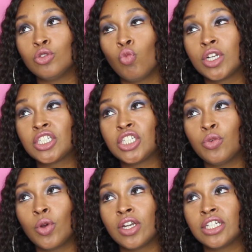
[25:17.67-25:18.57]
when she
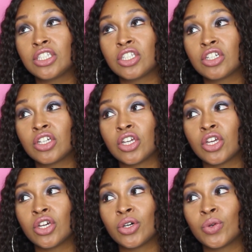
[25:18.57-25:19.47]
wanted to
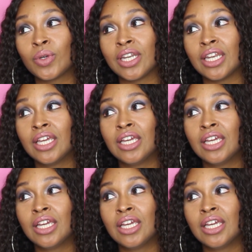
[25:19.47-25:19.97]
go and